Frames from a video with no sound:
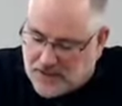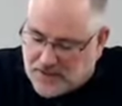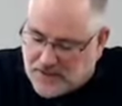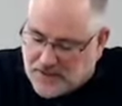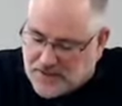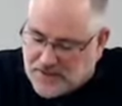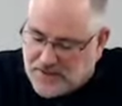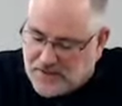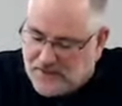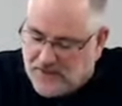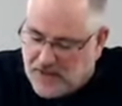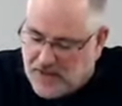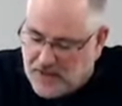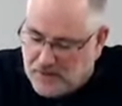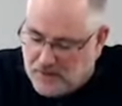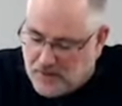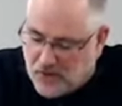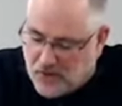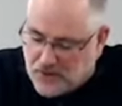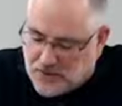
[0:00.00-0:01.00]
He says, if any
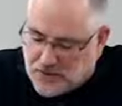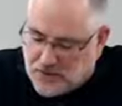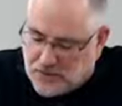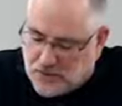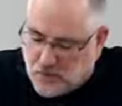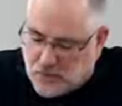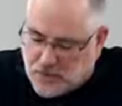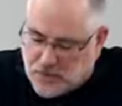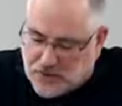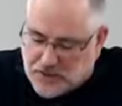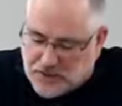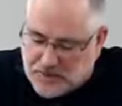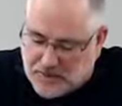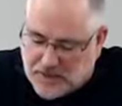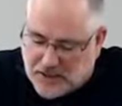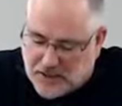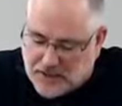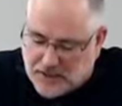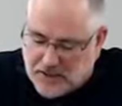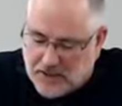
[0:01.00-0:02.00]
persons were
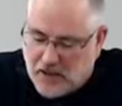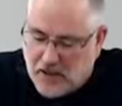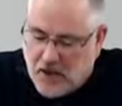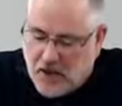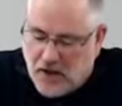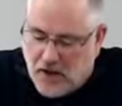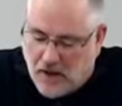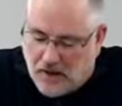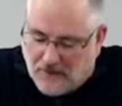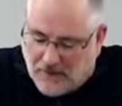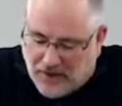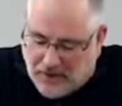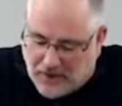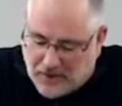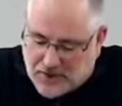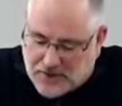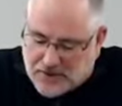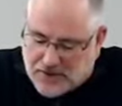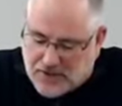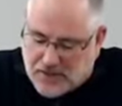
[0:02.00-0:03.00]
suspected of
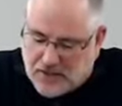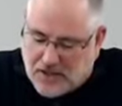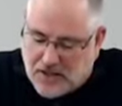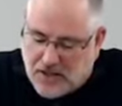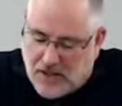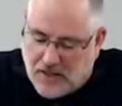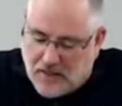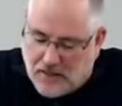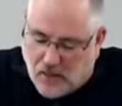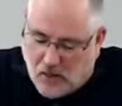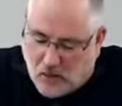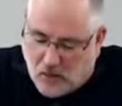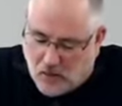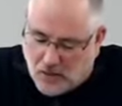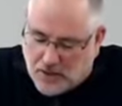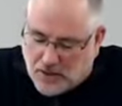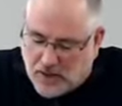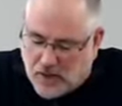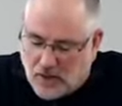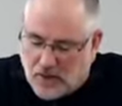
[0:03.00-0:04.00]
heresy, the
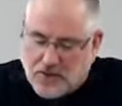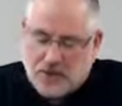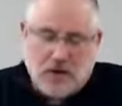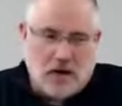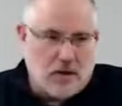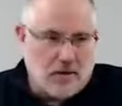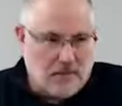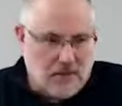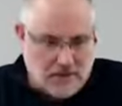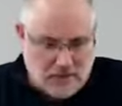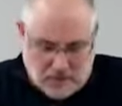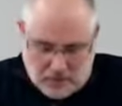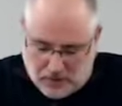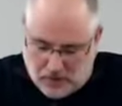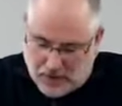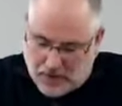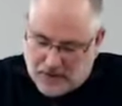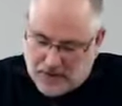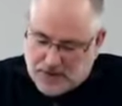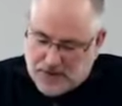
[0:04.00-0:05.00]
ordinary, talking about the
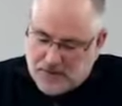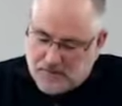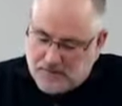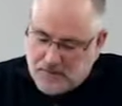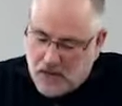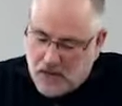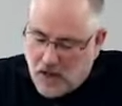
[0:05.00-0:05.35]
police,